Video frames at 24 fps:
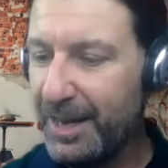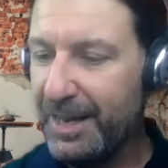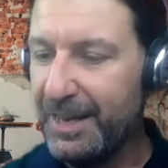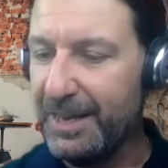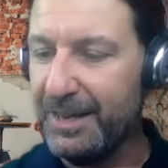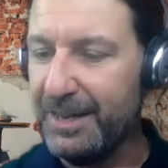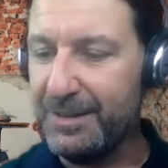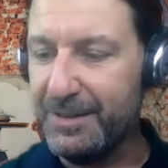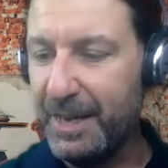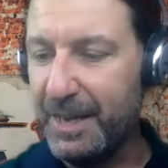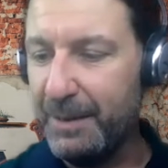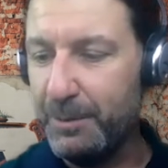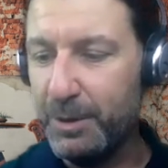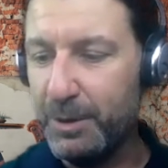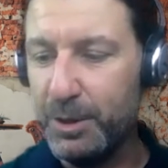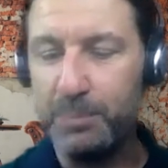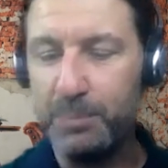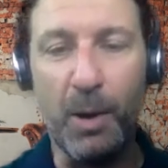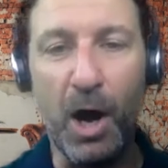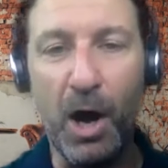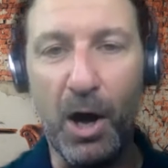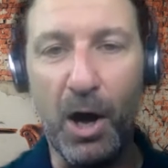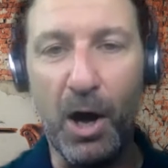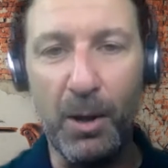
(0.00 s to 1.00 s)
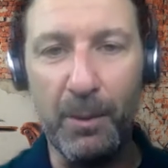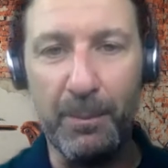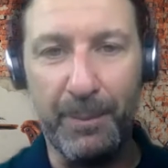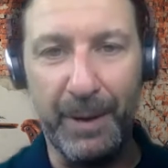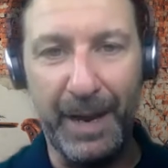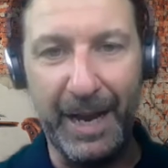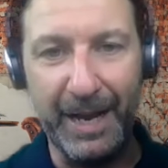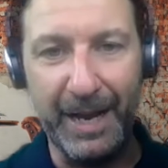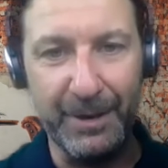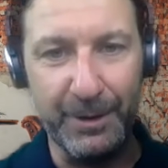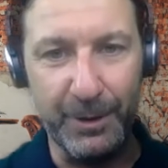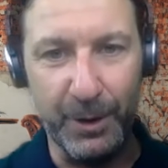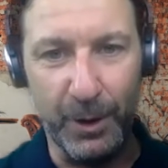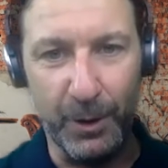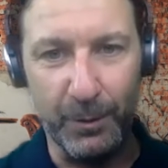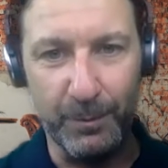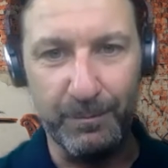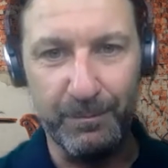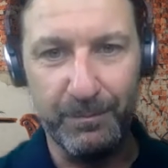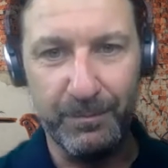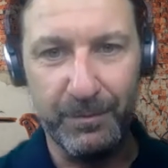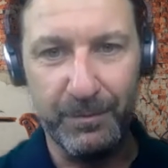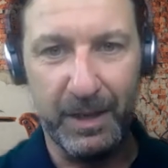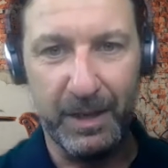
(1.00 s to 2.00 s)
His name is Paul Bando.
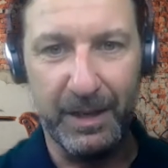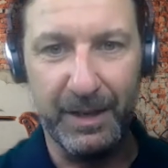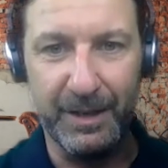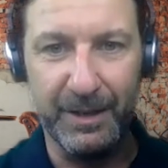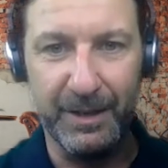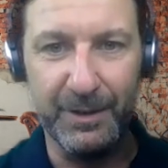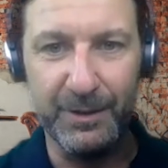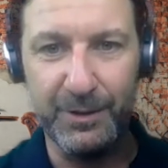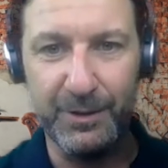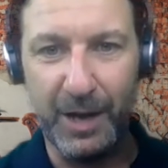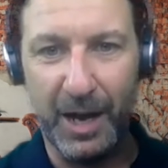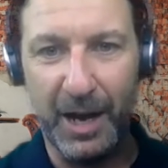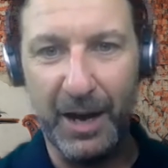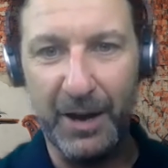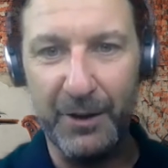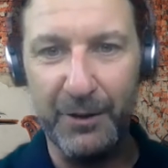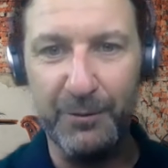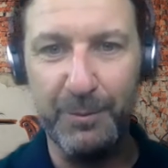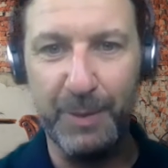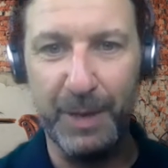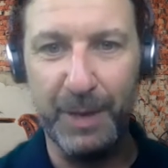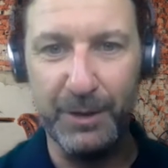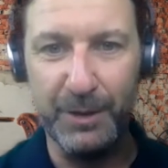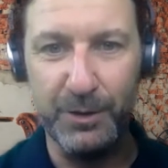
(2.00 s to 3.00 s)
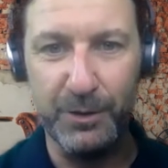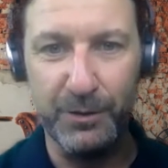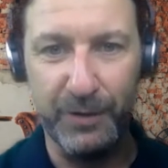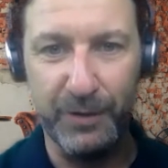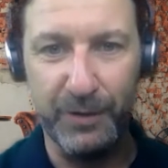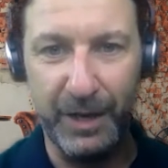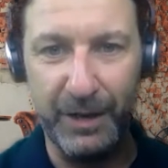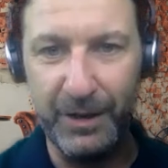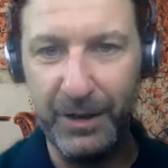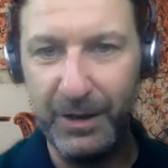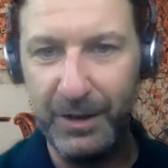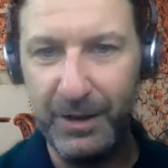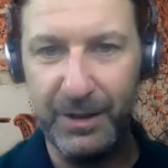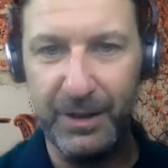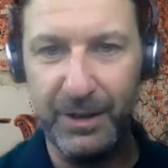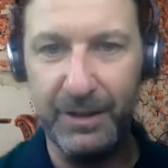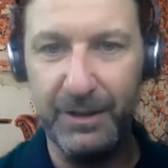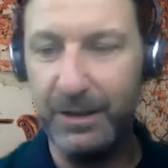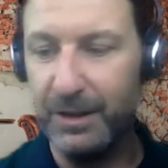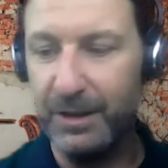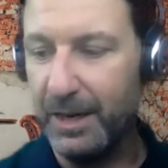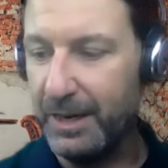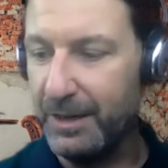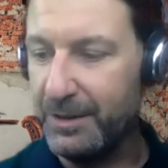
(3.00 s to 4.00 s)
He is out of Pennsylvania in
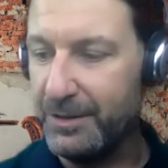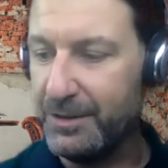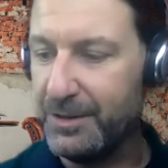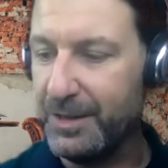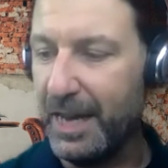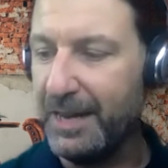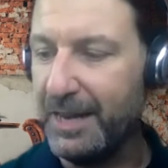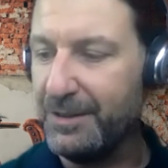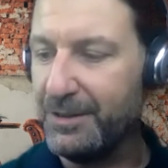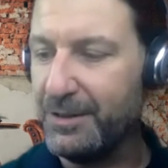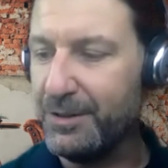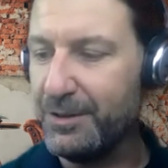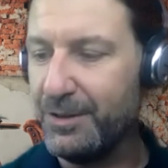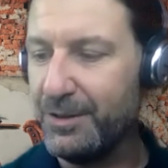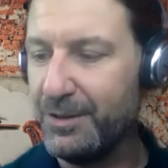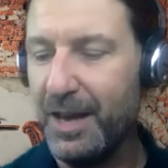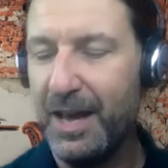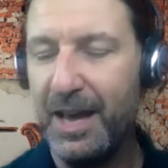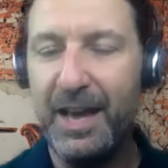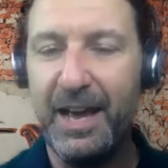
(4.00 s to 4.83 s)
the United States,